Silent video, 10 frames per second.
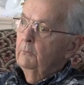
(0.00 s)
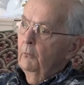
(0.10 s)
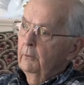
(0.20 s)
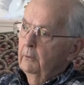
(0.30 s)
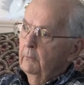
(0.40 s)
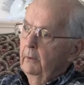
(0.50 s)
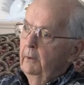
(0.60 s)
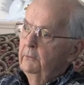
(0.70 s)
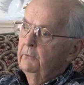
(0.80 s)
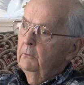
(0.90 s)
born and
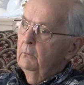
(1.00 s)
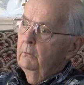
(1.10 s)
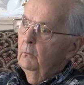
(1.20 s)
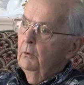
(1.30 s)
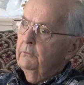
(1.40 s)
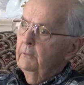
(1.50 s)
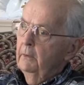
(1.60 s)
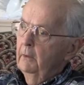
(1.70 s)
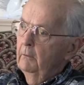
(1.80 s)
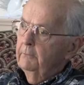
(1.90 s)
raised in West
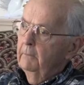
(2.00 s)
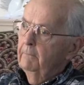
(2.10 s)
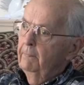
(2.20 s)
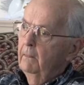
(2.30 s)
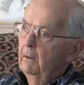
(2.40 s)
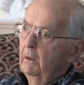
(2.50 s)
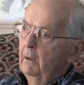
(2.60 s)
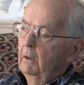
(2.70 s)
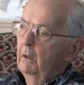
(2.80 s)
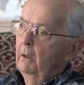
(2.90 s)
Philadelphia.
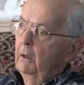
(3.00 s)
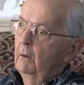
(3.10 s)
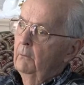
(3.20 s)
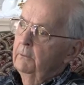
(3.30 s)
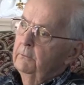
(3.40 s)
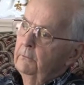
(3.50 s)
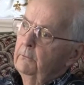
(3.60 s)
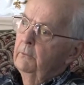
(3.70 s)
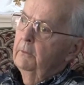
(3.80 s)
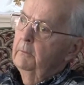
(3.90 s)
I went to
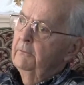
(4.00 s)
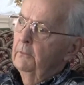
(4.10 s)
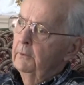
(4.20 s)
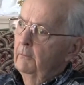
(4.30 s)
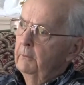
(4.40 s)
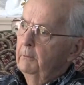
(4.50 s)
the Philadelphia